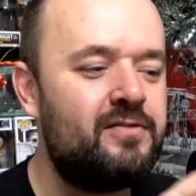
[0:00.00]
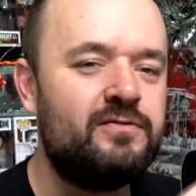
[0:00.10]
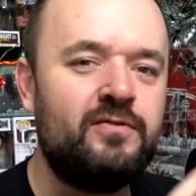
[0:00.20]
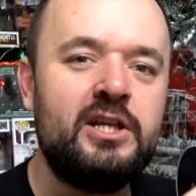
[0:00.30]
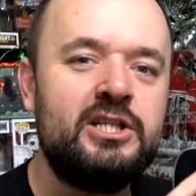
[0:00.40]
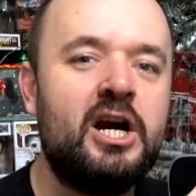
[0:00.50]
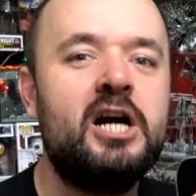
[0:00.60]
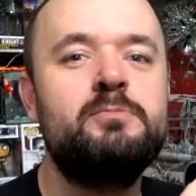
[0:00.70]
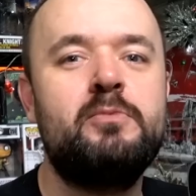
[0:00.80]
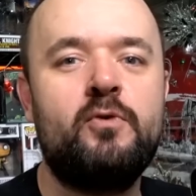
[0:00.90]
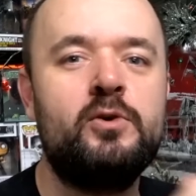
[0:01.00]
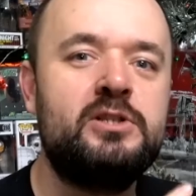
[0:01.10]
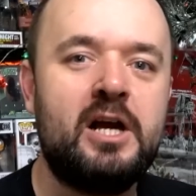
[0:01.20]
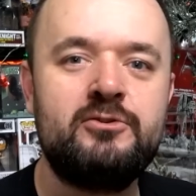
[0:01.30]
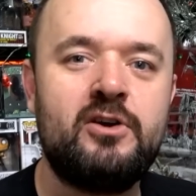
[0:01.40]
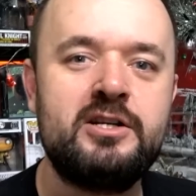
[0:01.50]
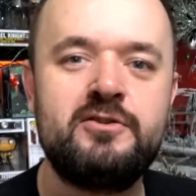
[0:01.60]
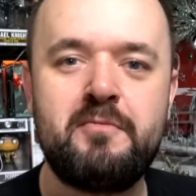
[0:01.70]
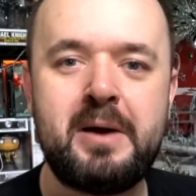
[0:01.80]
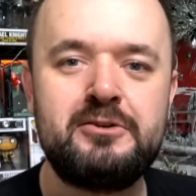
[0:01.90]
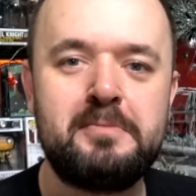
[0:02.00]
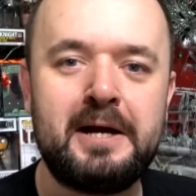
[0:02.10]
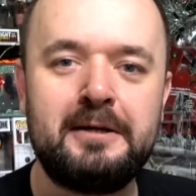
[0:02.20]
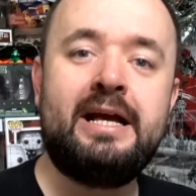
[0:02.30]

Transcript: it's fully charged before you start charging off battery pack.